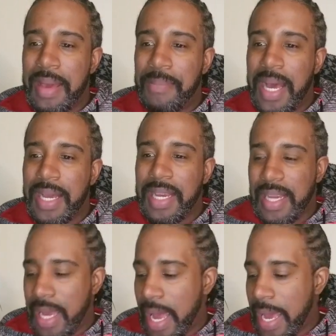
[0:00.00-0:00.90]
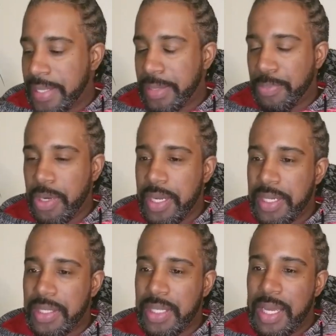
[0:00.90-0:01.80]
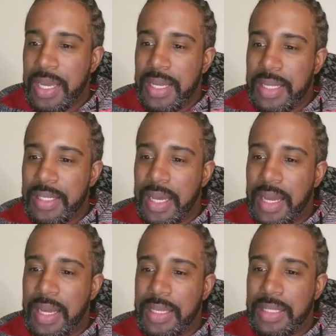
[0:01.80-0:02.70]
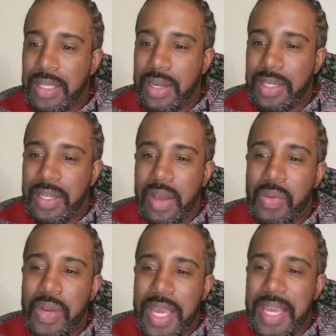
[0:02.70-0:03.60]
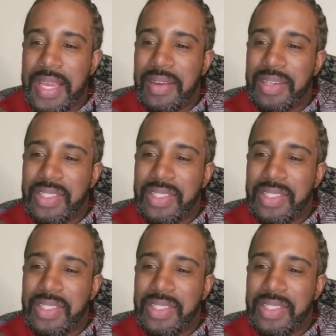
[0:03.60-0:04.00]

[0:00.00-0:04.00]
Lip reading: Ibaga, Ice Prince, Sarkodie,